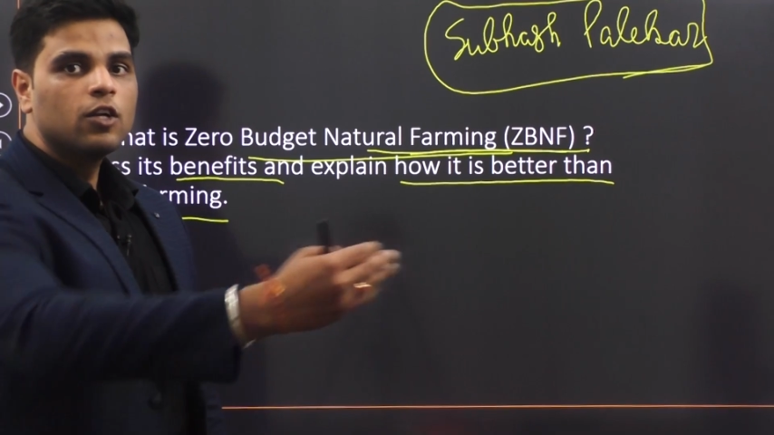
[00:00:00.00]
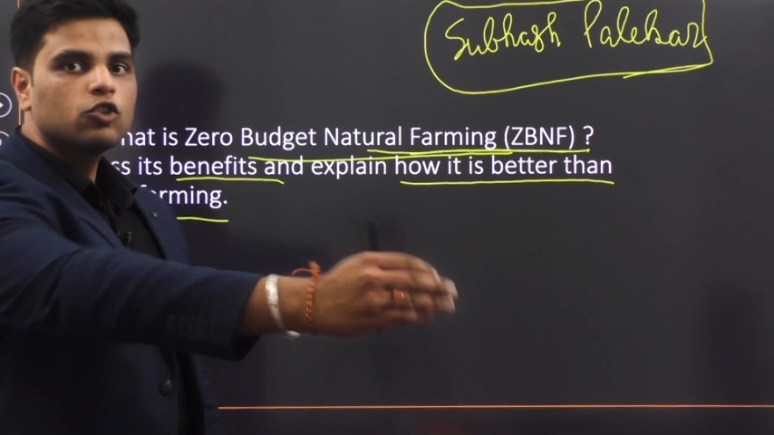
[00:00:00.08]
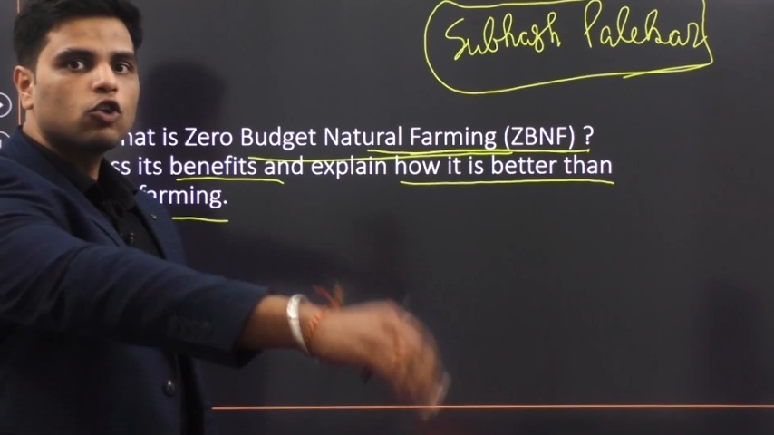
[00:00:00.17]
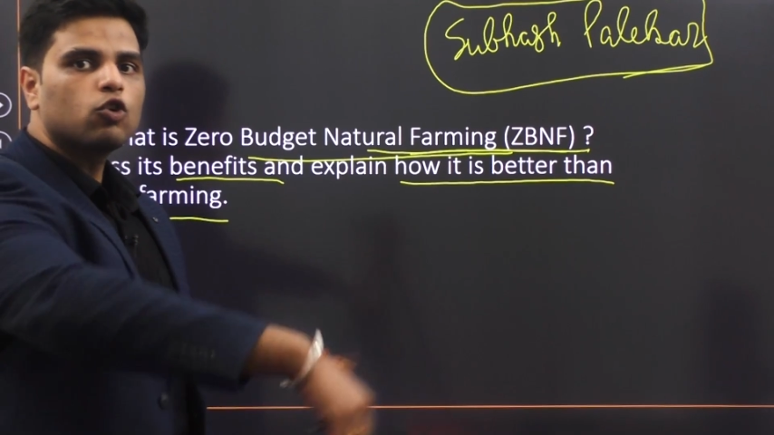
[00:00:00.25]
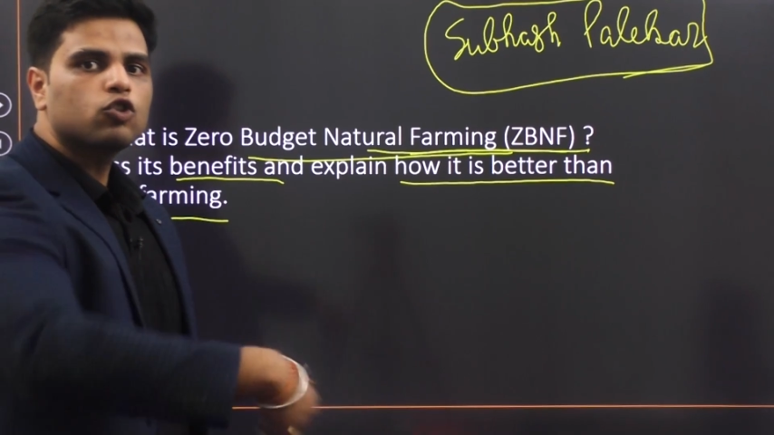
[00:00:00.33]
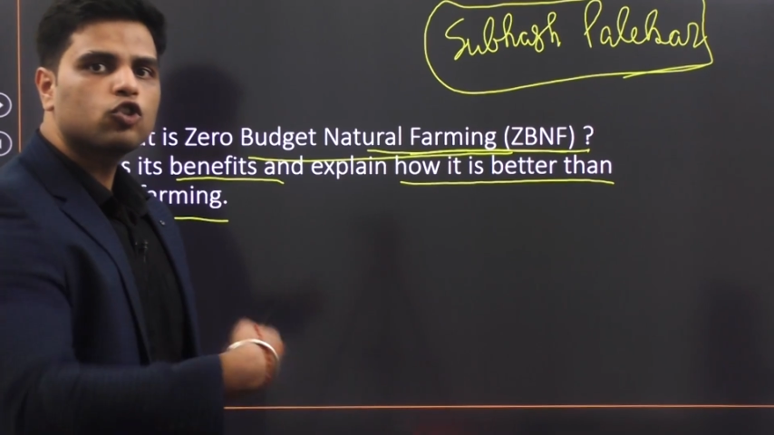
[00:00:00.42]

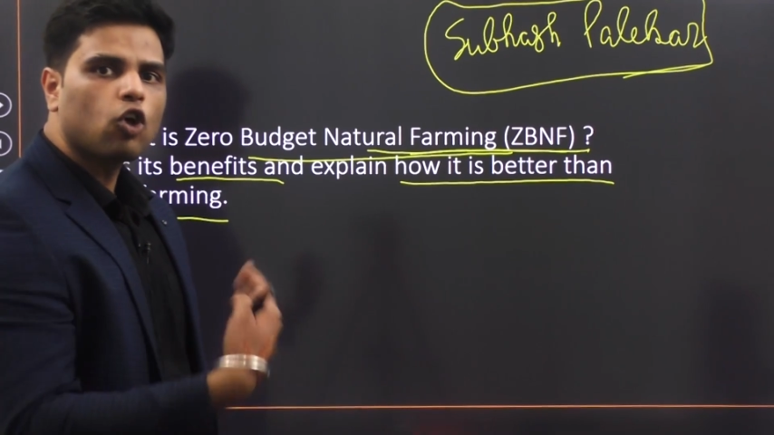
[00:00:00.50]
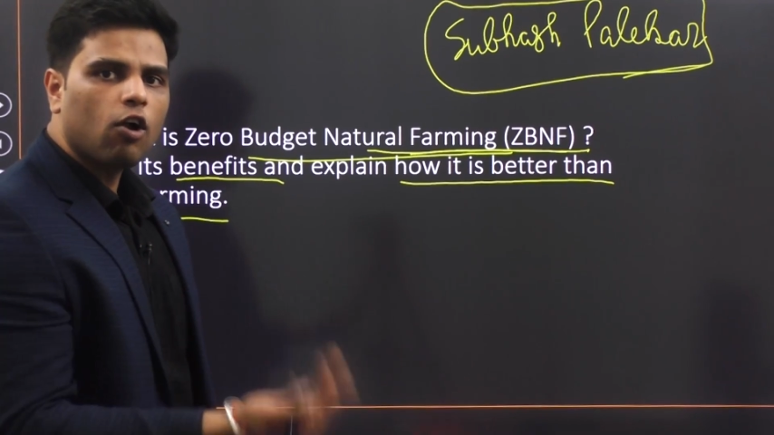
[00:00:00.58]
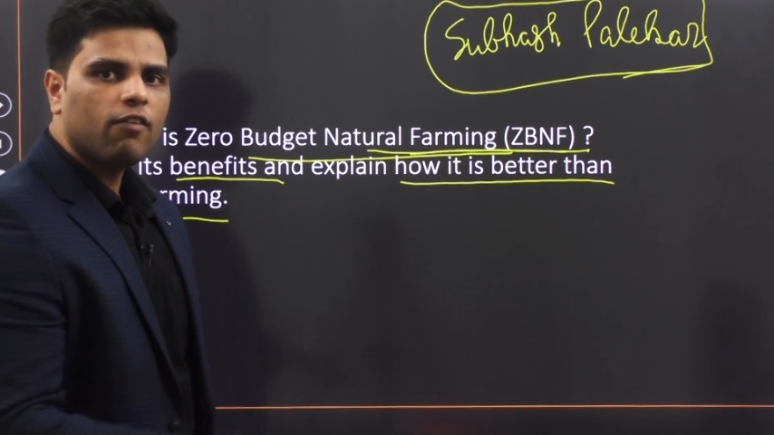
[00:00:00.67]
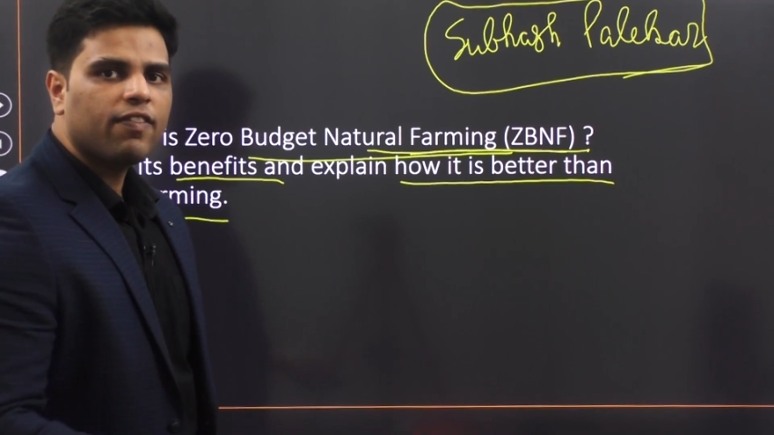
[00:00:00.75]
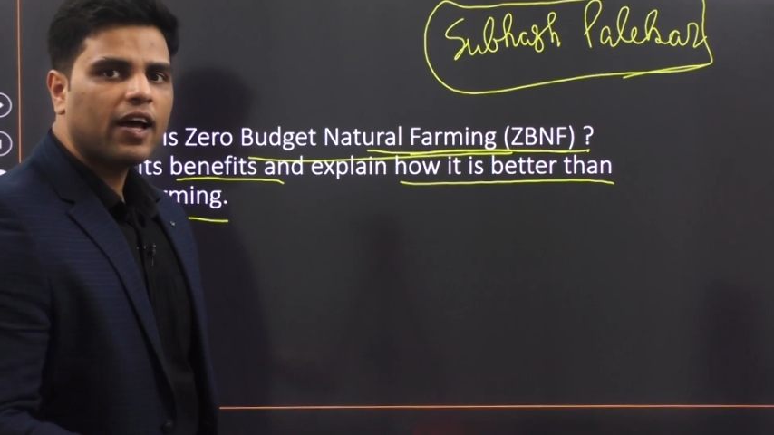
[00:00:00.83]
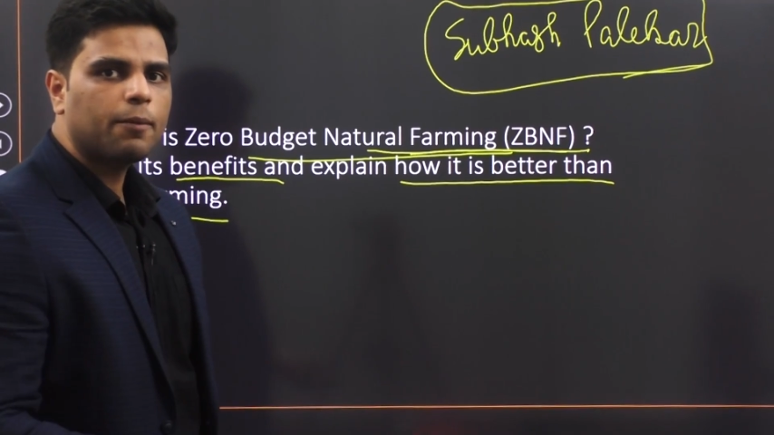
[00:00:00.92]
So to
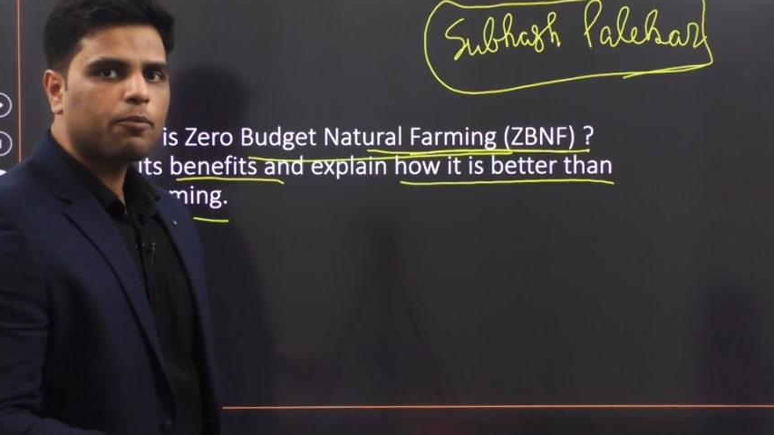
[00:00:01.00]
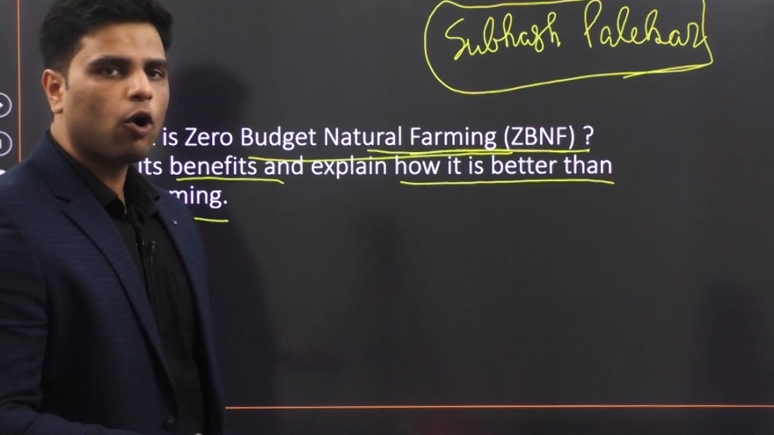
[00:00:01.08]
solve that